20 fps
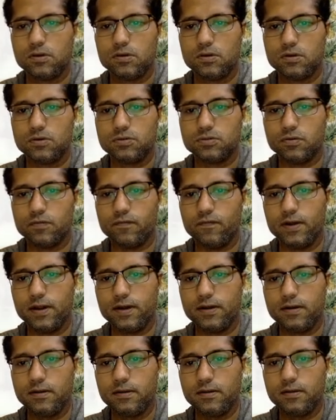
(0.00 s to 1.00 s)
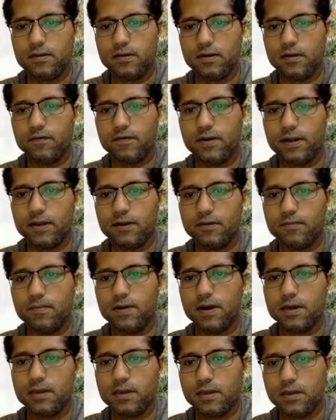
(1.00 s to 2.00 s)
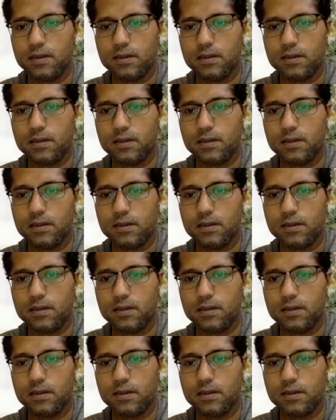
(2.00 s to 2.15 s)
so 1 divided by